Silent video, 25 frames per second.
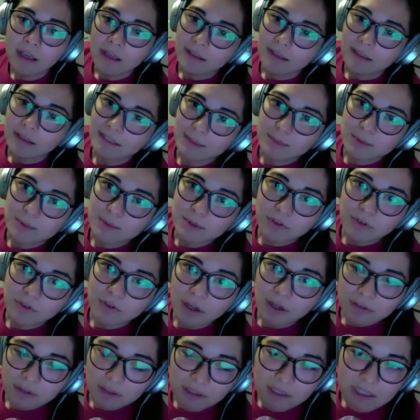types of
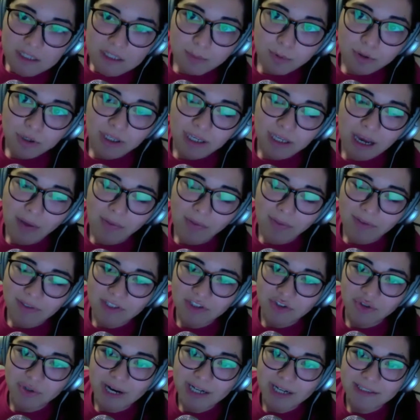content he's putting out that's
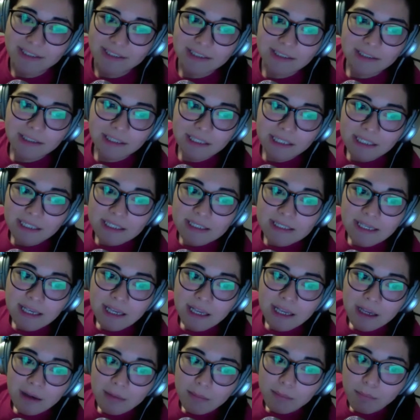attracting leads,
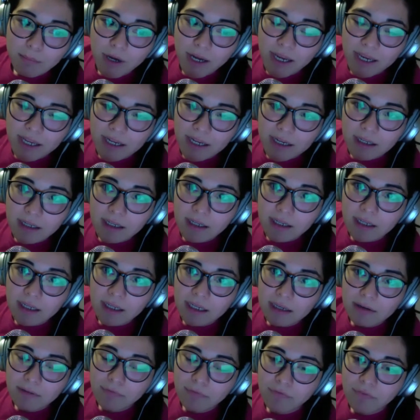but
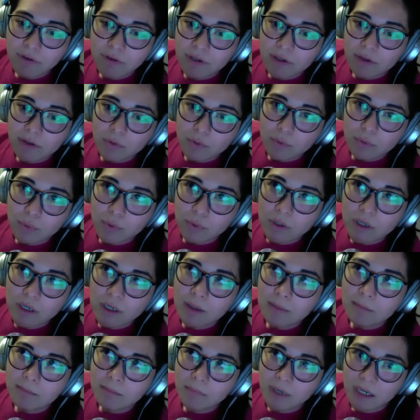if
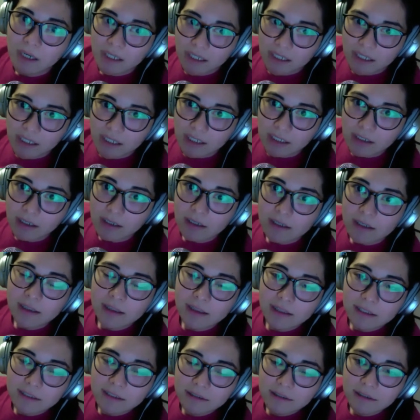your marketing
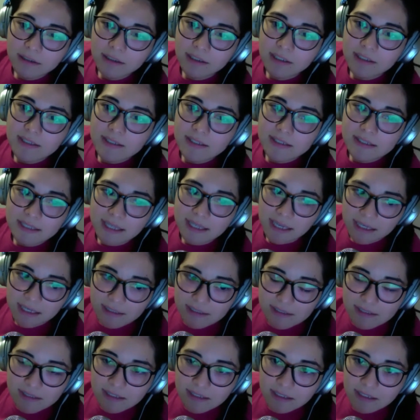clearly
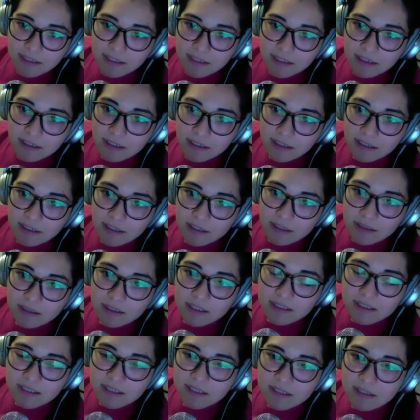states,
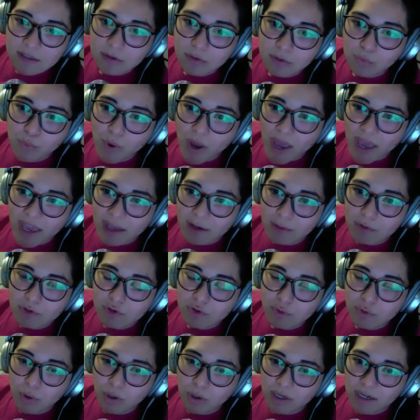this is the way in
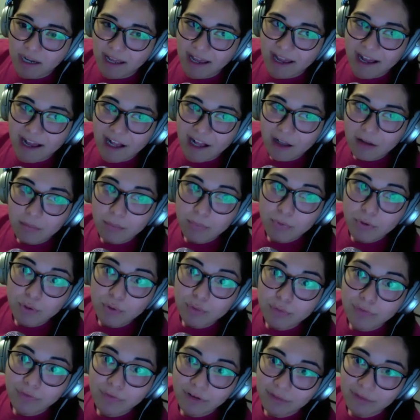which we're going to help
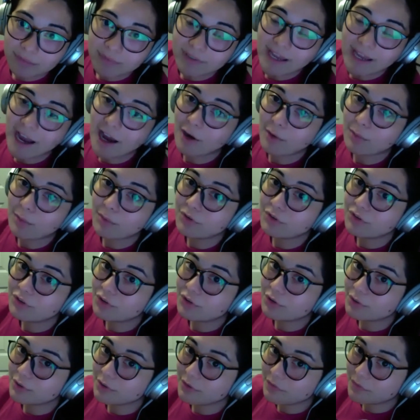you from now
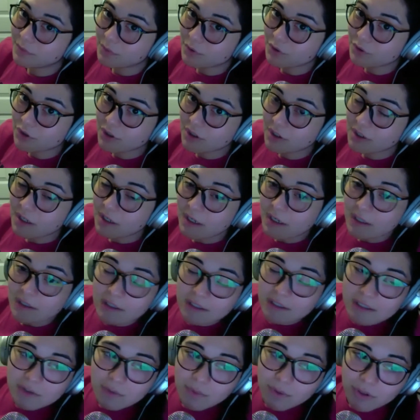until the future.
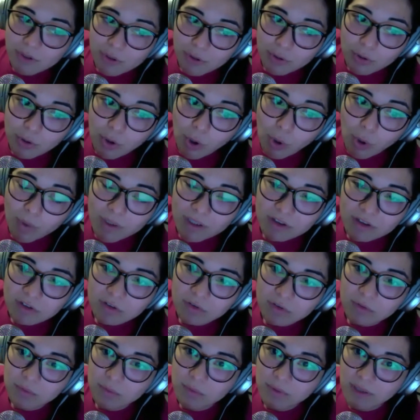This is what you're going
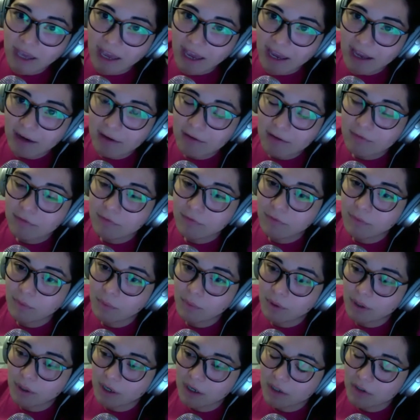to get
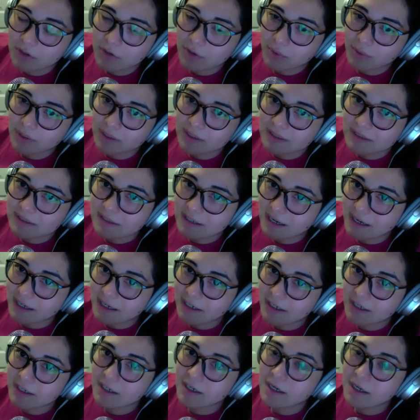for your
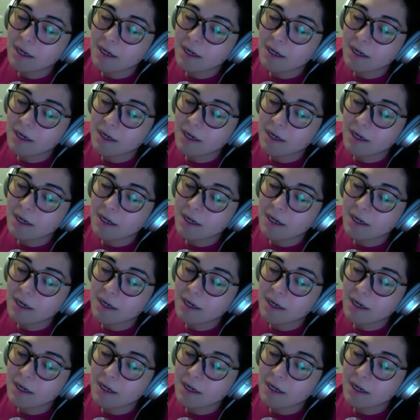entire